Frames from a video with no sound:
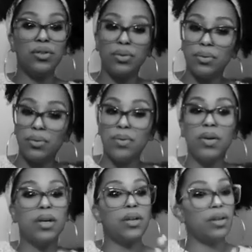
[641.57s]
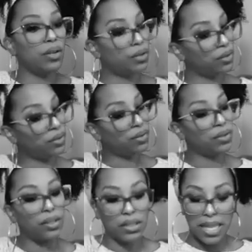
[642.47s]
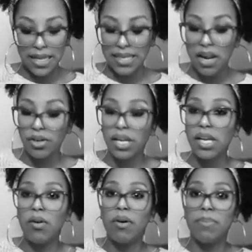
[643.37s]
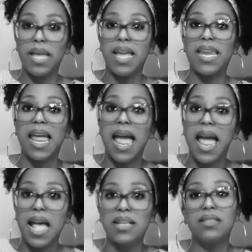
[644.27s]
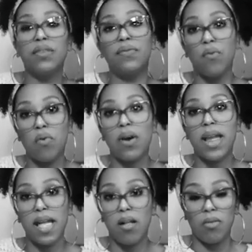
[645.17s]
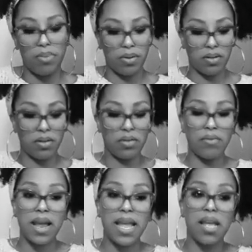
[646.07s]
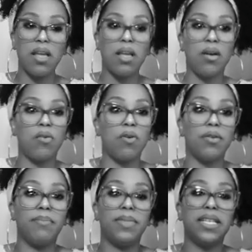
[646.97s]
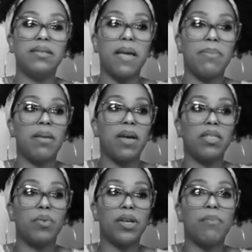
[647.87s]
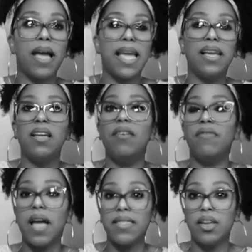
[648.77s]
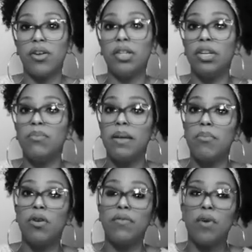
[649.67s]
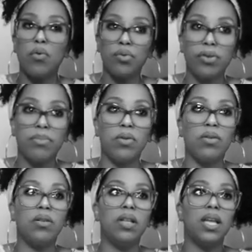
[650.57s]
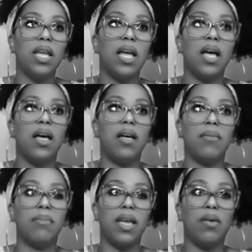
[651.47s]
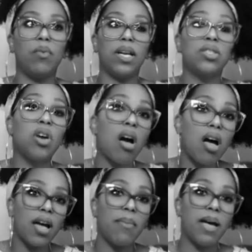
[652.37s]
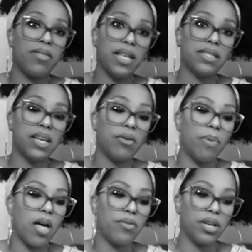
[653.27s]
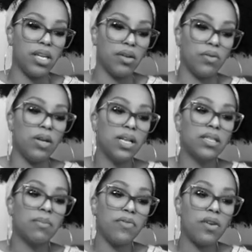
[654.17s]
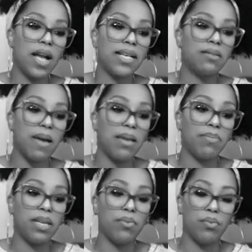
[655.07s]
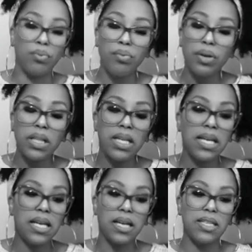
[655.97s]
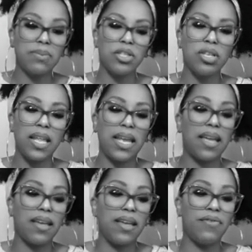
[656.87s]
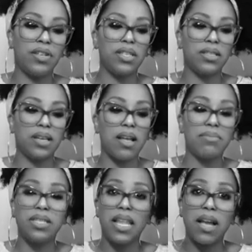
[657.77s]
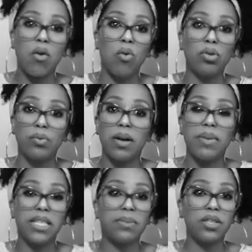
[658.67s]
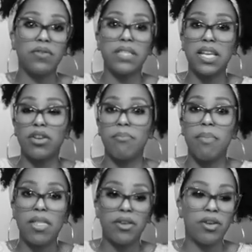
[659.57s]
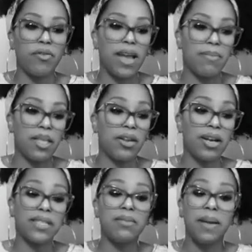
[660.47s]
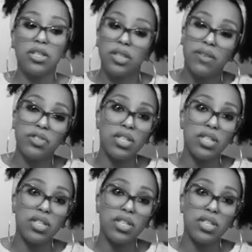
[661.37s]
to let down your ego a bit and ask for help, right? Or this might be a month where you might find that you're a little bit more vulnerable and want to talk about things that are bothering you. Some of you guys might be really, especially like if it comes to like an older woman, especially if it's like your mother, your grandmother, especially if